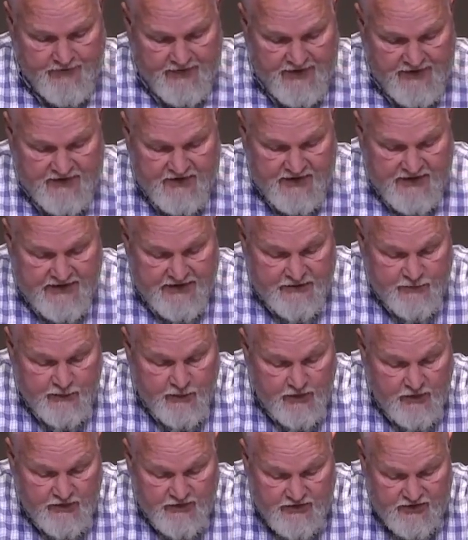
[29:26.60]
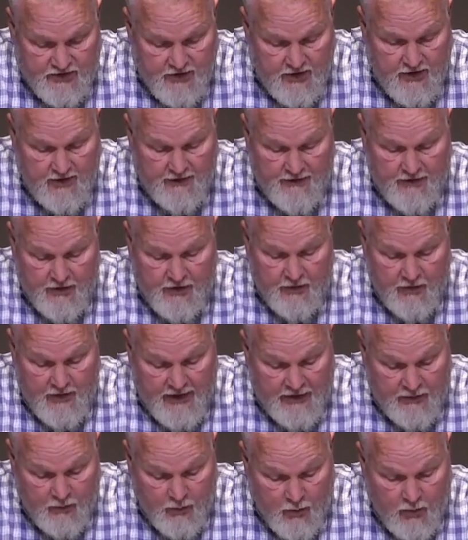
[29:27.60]
Thus Israel saw the
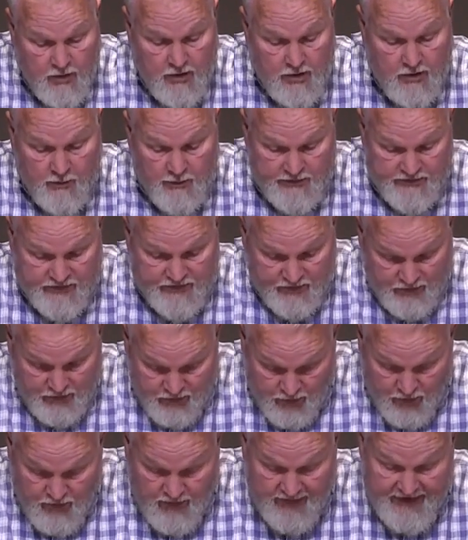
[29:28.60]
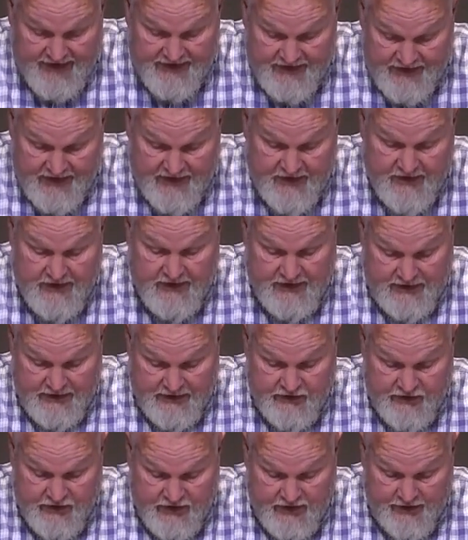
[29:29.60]
great work which the Lord had done to
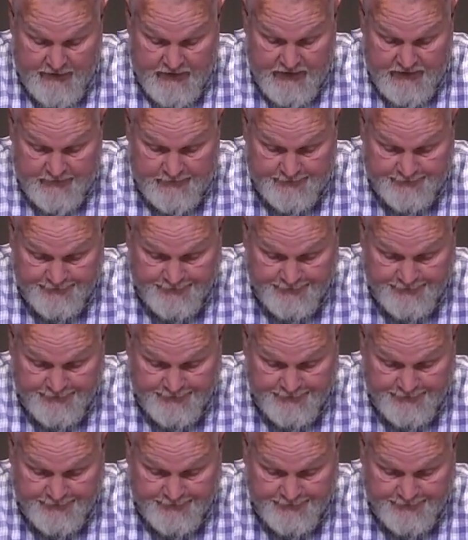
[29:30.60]
Egypt.